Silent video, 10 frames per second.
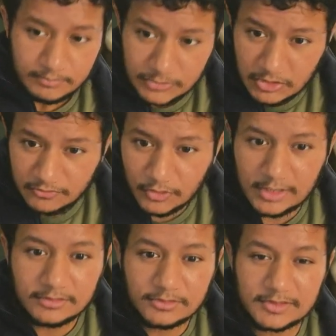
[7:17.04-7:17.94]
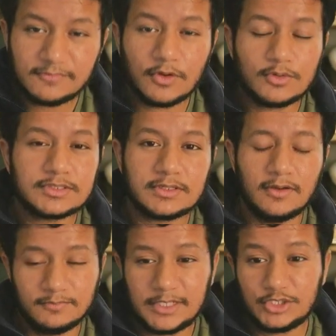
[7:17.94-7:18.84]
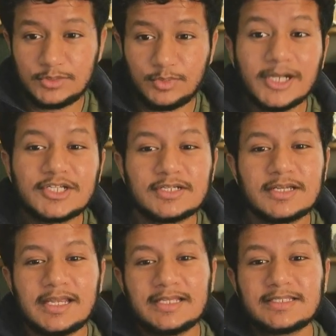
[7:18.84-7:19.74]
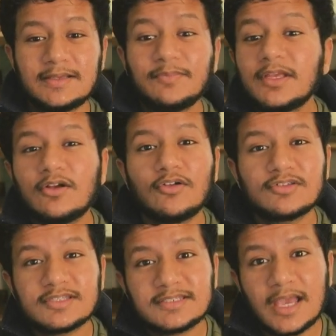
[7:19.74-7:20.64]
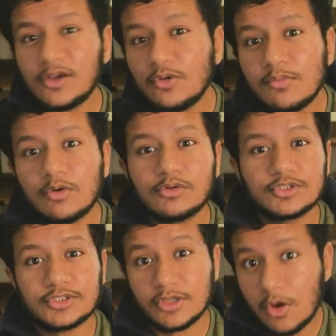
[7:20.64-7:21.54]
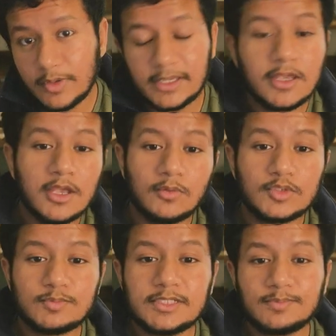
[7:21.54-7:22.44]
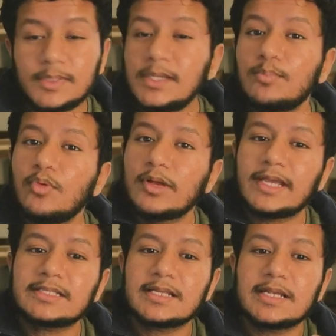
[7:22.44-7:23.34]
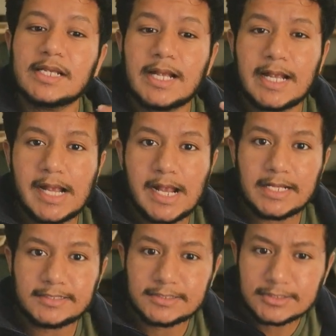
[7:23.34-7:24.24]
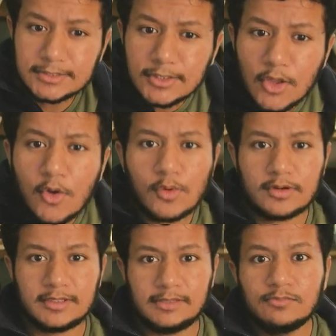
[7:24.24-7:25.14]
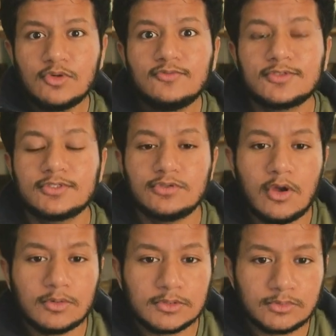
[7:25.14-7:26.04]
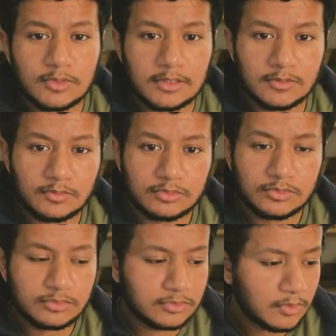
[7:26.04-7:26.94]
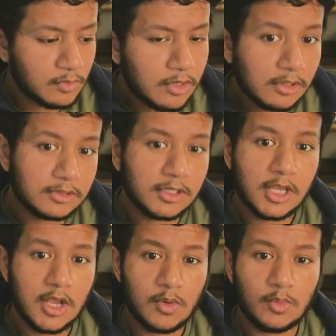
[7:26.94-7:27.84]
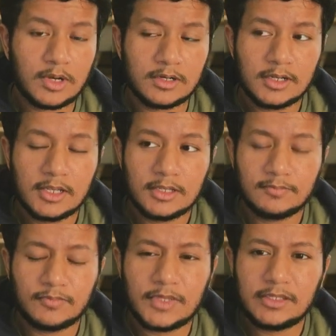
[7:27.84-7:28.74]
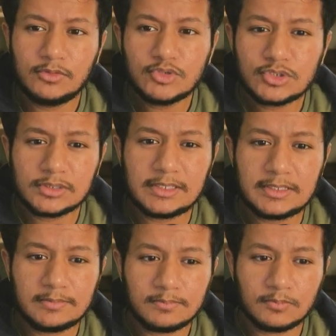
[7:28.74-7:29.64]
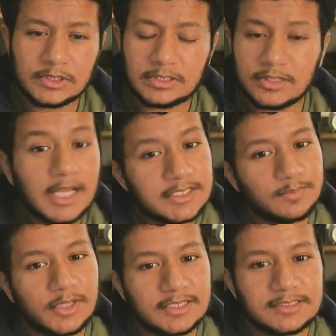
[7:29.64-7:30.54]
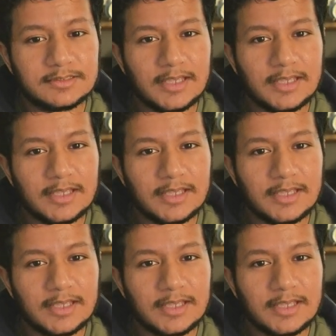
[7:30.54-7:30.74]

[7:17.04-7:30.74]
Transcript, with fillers: for elderly folks of major depression is something called psychomotor slowing, which means people get slower. They move slower throughout the, through the world where they usually, when they're not depressed,